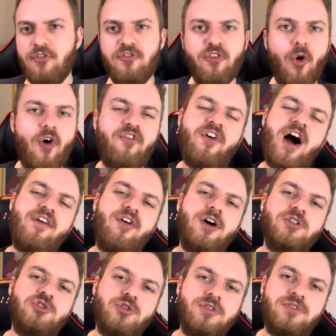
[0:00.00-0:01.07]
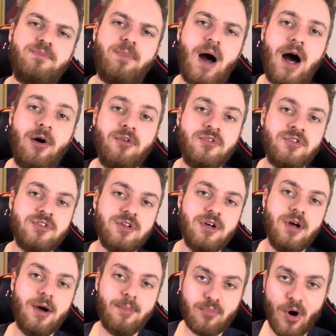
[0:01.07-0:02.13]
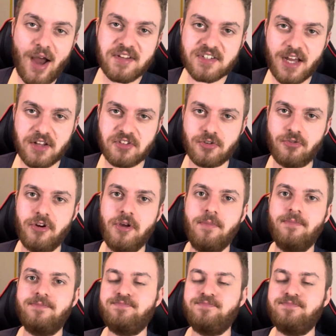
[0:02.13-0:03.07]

£400-500 price category.